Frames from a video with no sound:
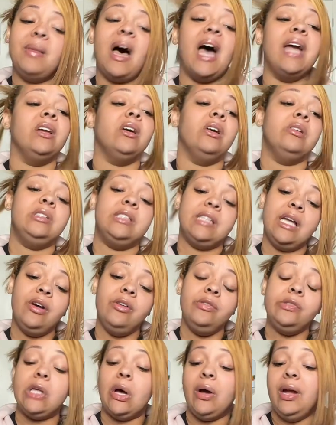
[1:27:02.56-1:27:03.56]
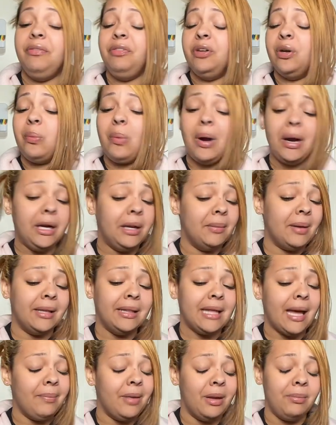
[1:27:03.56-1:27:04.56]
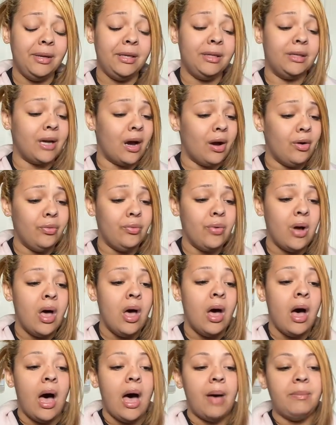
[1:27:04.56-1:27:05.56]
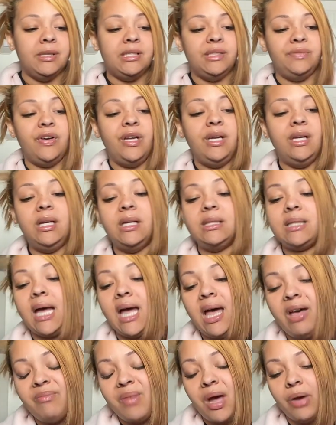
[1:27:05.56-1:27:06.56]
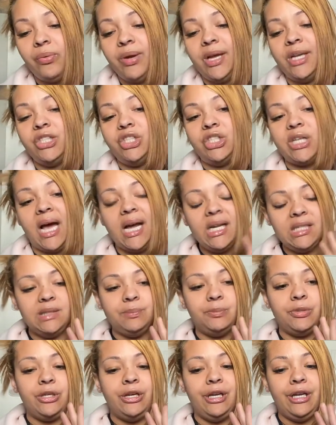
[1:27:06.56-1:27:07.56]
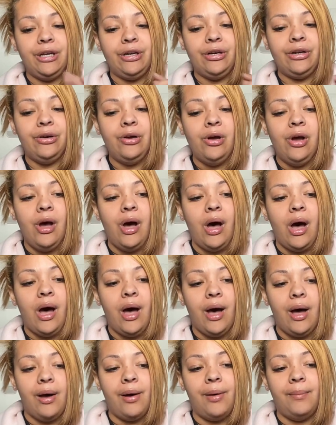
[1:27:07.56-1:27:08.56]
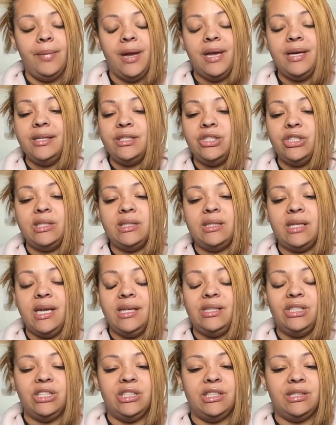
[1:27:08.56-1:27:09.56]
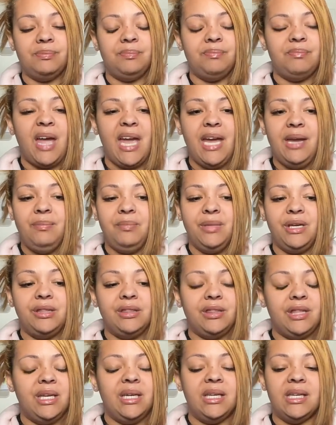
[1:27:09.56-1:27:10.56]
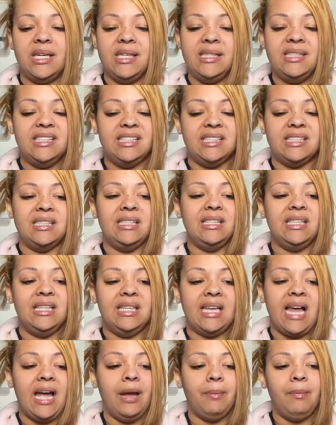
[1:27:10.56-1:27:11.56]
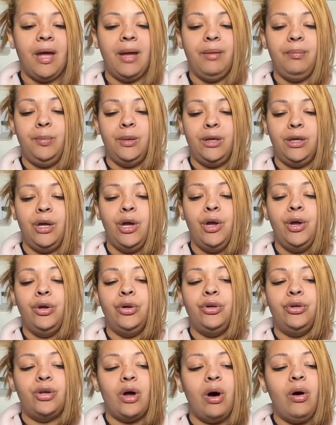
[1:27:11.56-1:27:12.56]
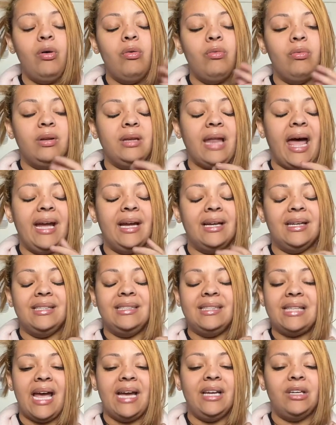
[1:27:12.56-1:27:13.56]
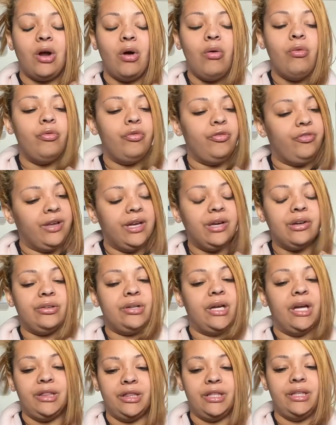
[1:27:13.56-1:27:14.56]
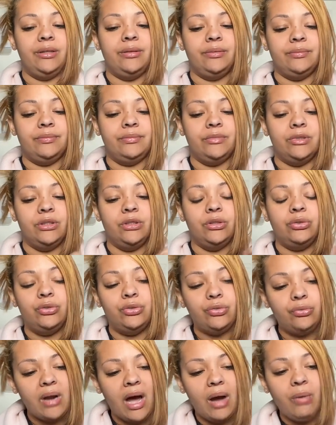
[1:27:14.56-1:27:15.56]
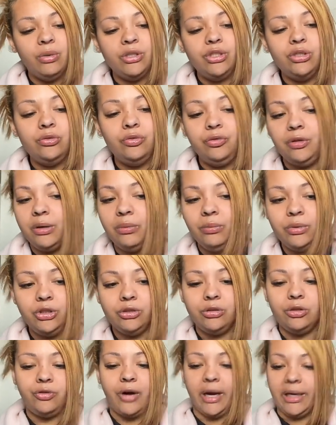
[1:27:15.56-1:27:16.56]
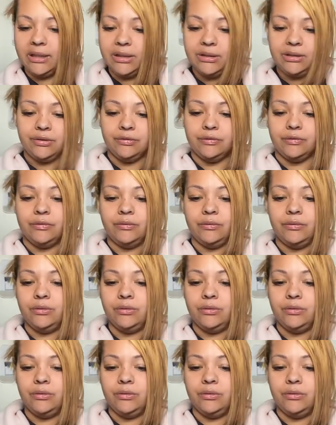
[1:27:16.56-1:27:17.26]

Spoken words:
end by yourself. So if you're worried about that, baby, don't. It's funny because I have my red jasper here, and it just made me think instantly, like, baby, don't, like, it's like, don't fear nothing. Do not. What you fear? What you afraid of?